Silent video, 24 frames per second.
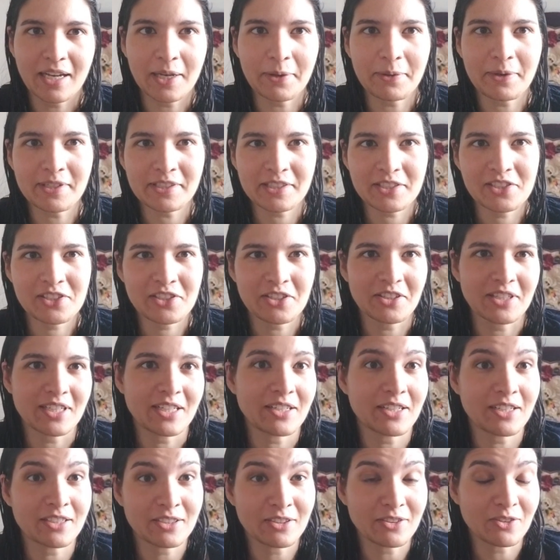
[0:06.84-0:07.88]
I want to
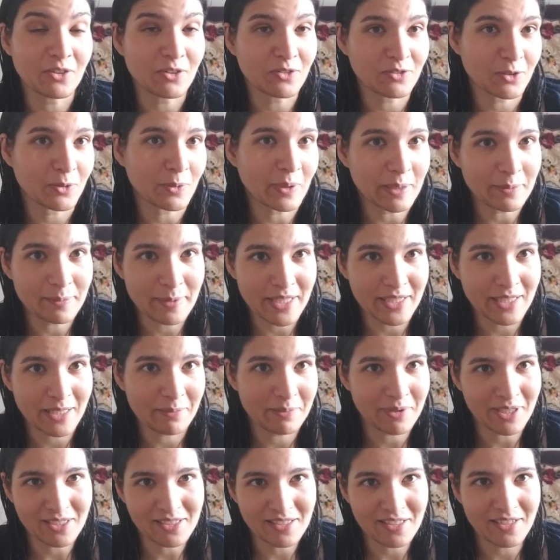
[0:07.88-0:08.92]
start out on an
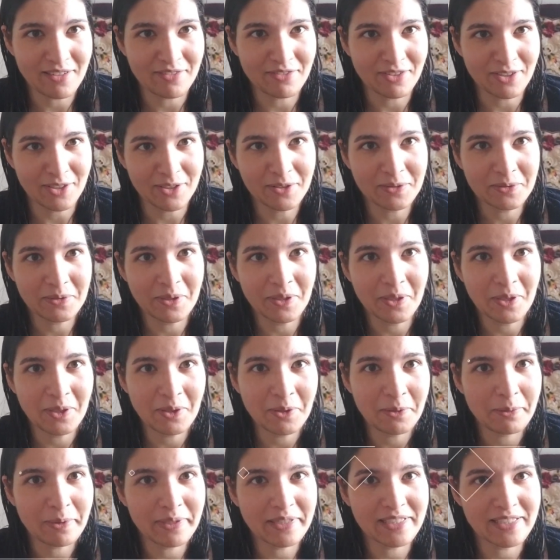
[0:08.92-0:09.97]
overwhelmingly positive note
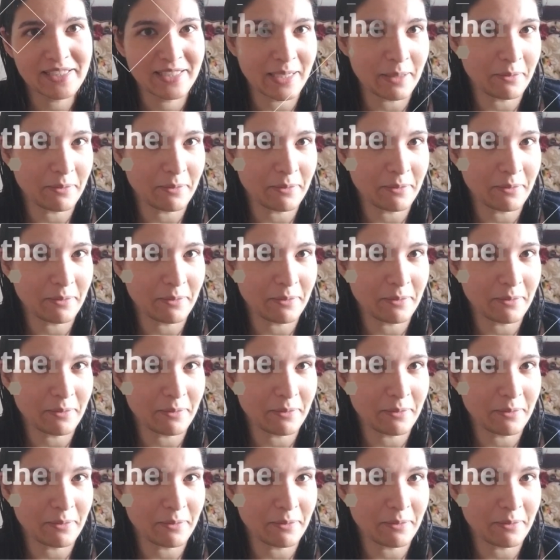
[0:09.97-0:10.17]
with